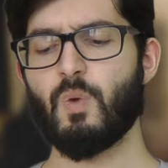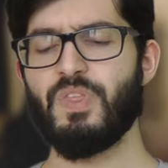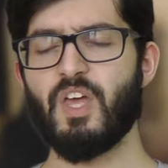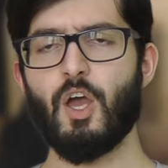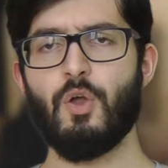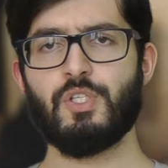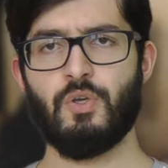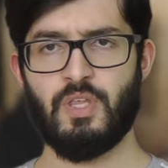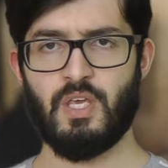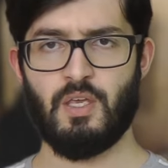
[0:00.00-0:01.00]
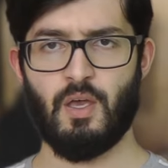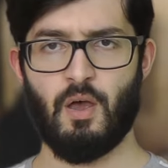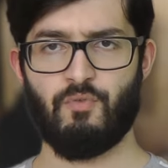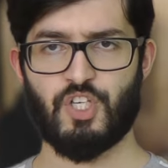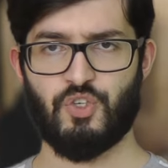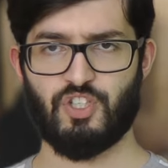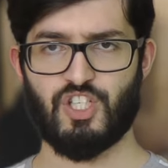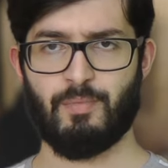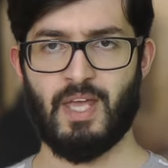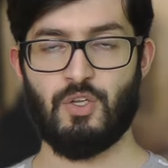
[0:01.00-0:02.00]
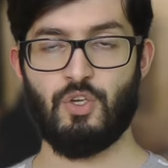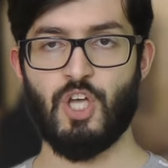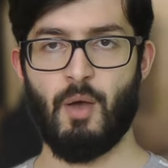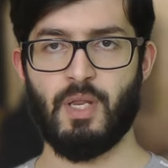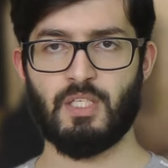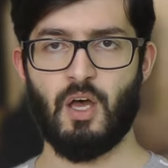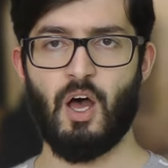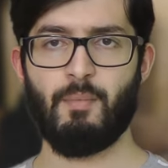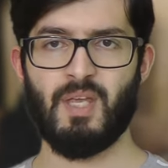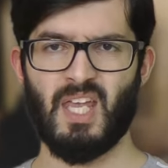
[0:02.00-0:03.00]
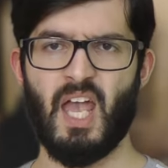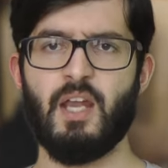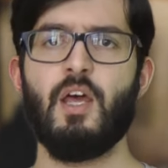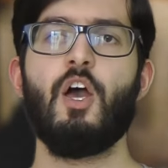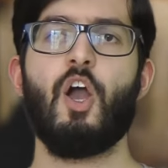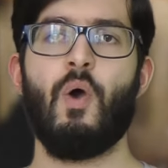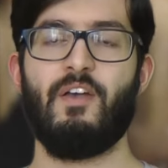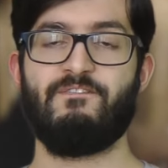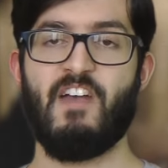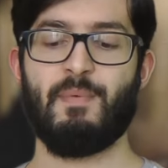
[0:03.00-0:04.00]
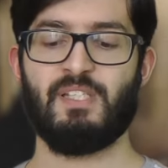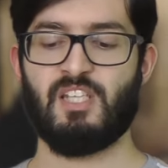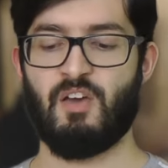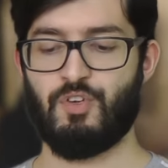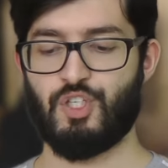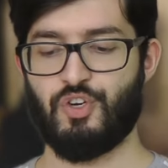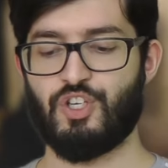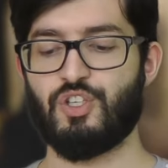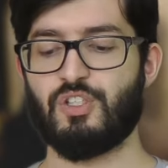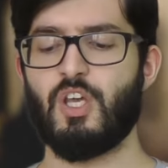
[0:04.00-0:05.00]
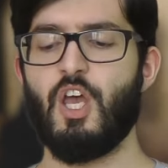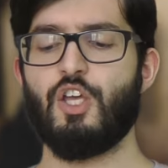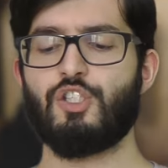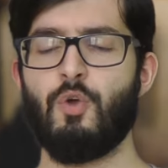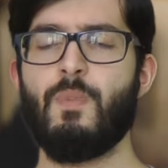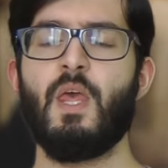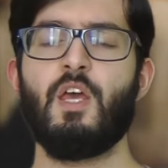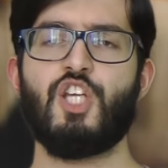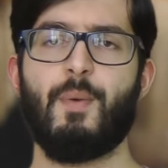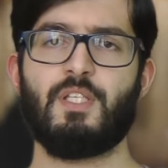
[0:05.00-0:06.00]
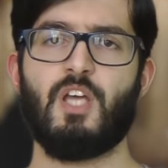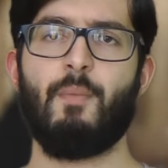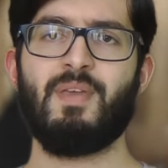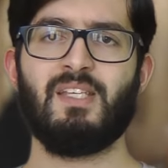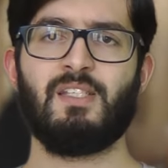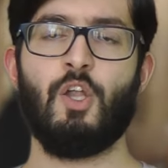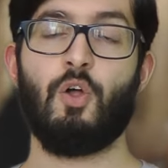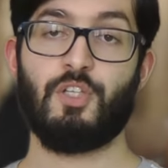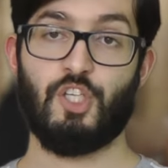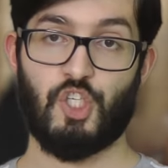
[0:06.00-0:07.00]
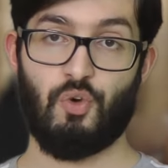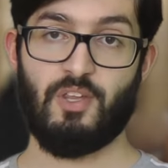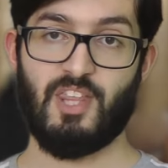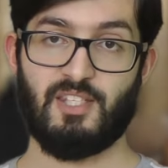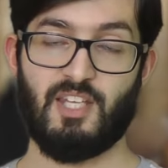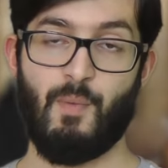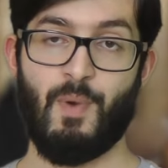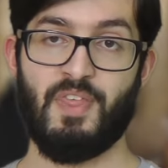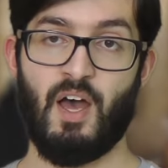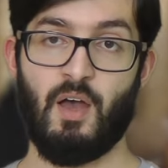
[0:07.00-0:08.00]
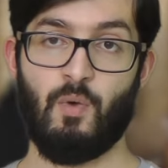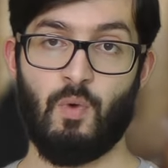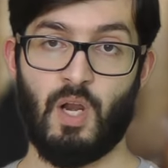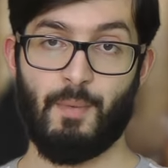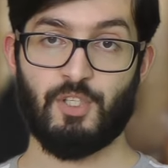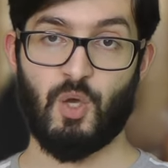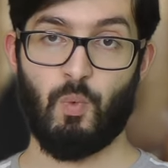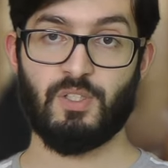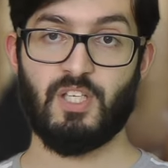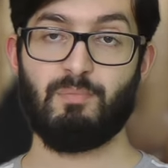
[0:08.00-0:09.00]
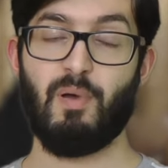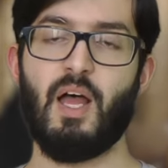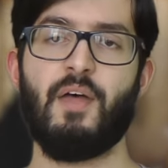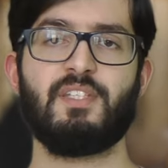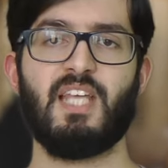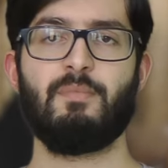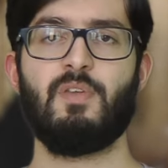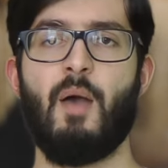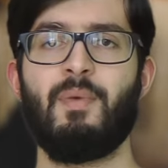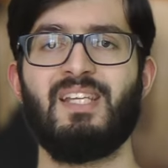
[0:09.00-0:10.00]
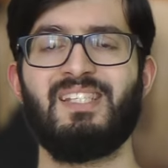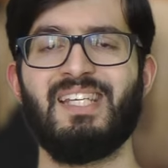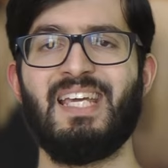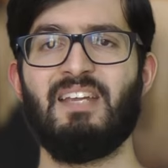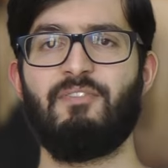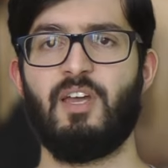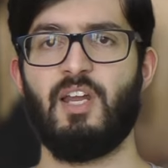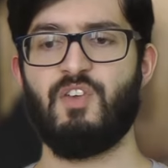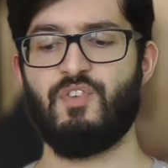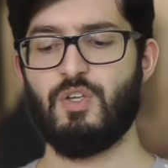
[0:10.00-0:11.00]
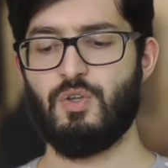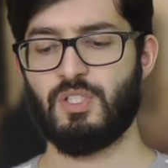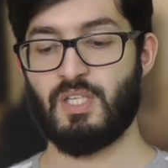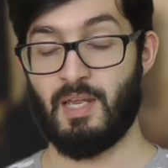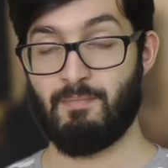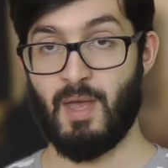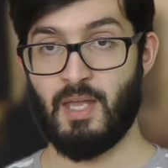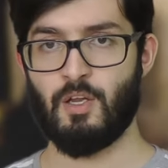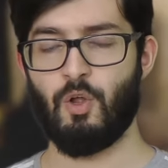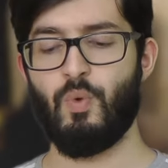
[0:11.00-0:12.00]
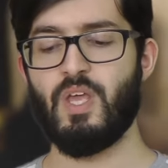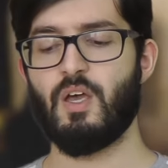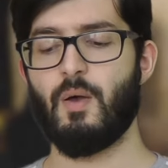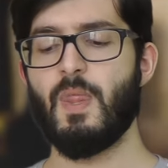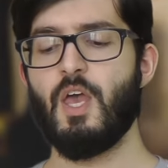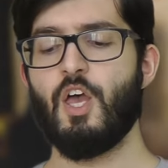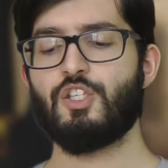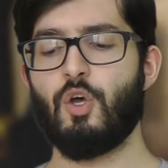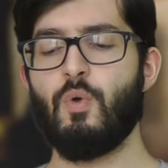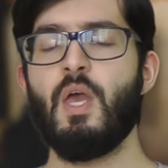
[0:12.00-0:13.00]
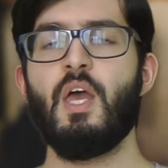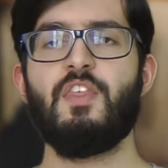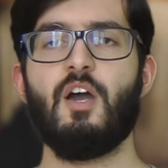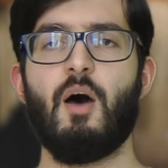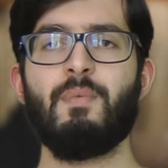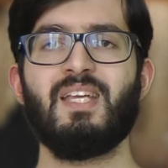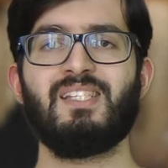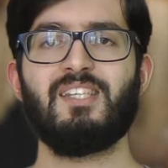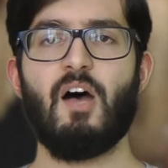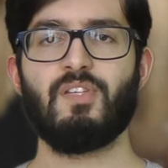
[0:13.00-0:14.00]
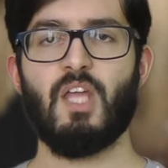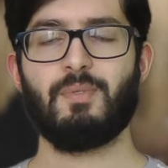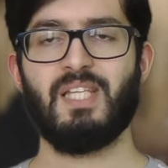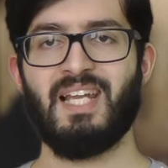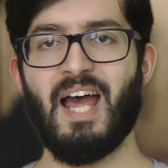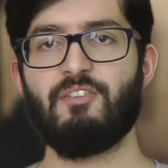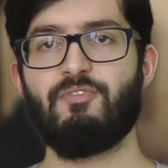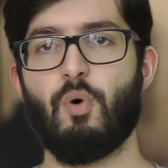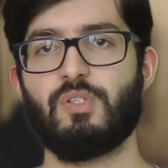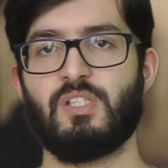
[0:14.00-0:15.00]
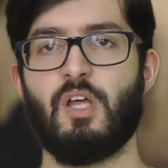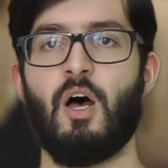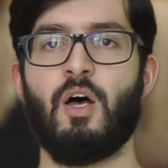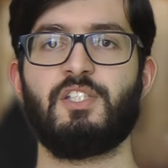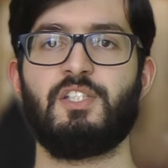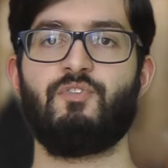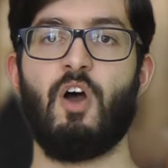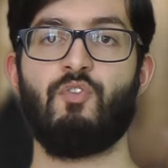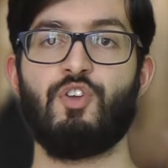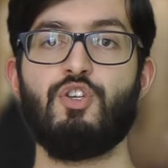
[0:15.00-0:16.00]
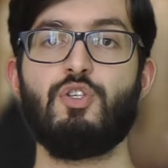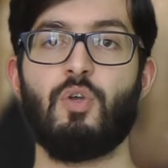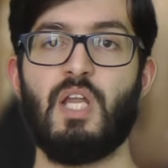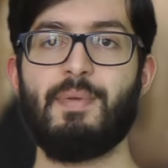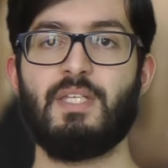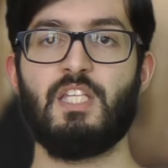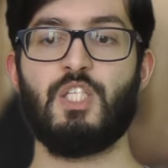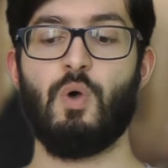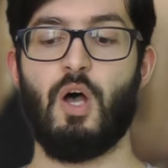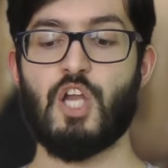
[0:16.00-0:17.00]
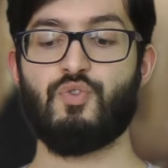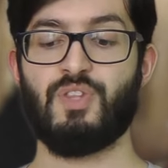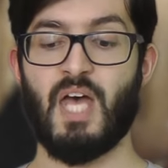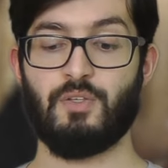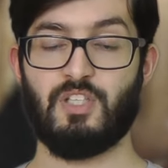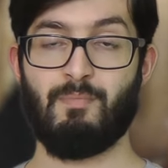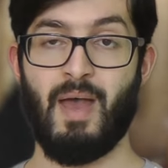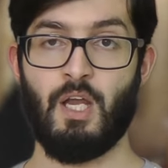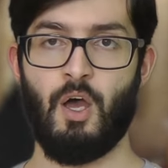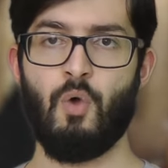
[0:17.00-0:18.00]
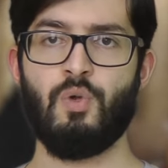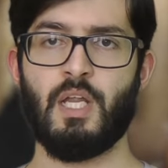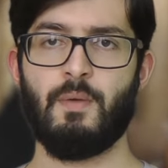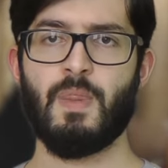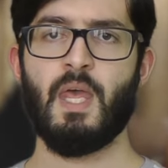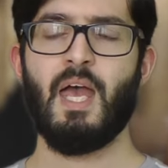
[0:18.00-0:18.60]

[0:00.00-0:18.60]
We then go to the restrictions made to Germany's army. Again, quite a famous set of restrictions. So Germany's army is not destroyed in the same way that Clemenceau wanted, but at the same time it is significantly reduced and made a lot weaker. So the army itself, in terms of the land forces, are reduced or limited to 100,000 men only.